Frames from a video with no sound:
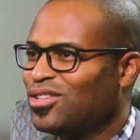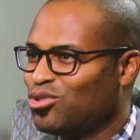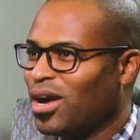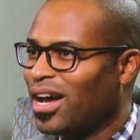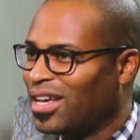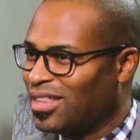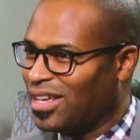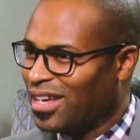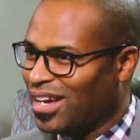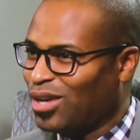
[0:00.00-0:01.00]
dry and
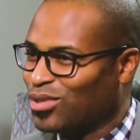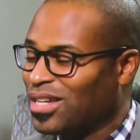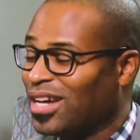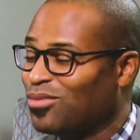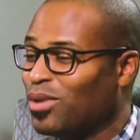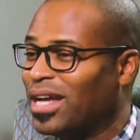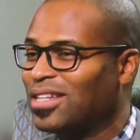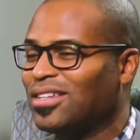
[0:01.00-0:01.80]
the outside wet.